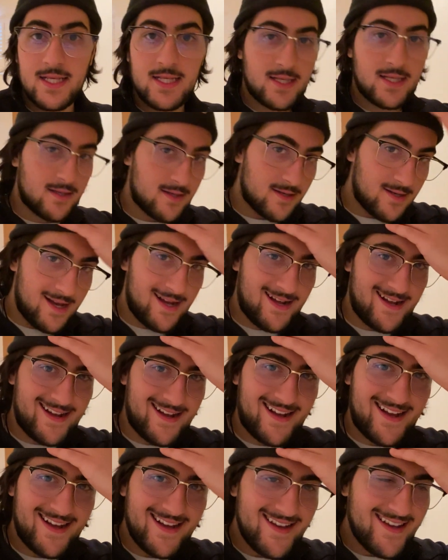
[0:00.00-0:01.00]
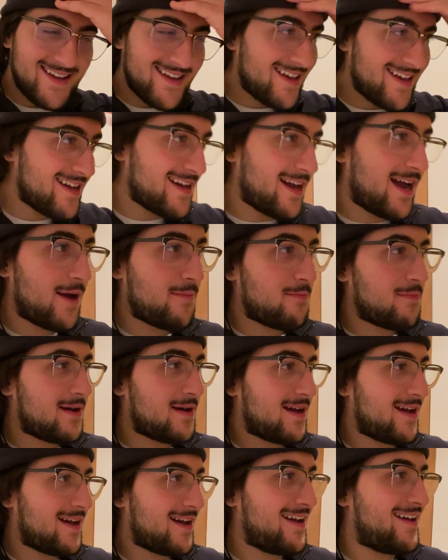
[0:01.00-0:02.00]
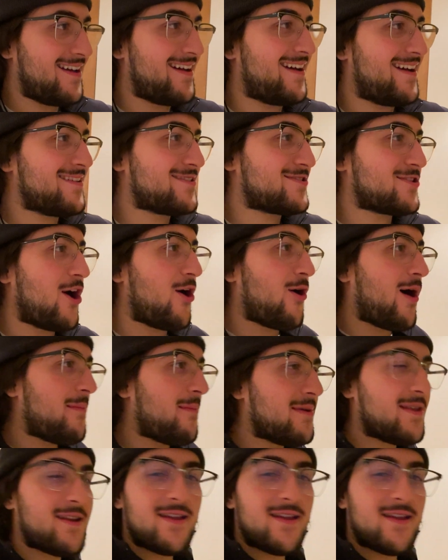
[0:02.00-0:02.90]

Hey guys! So I'm in